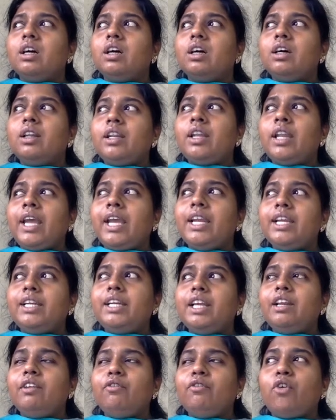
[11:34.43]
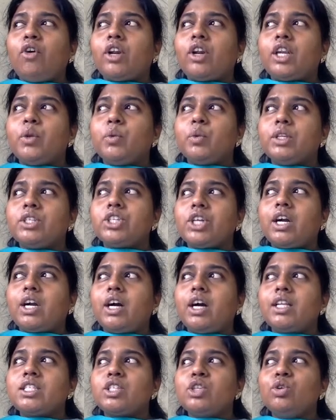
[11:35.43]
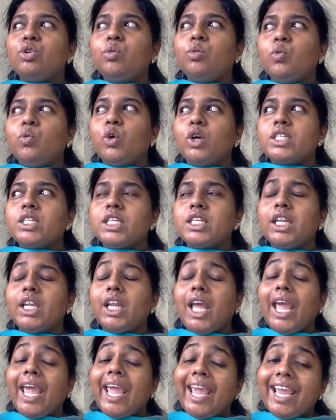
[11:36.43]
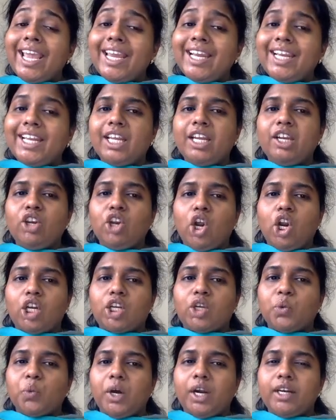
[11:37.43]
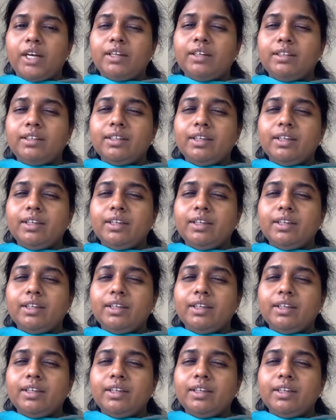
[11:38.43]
1941. Jacquard's loom was in 1801,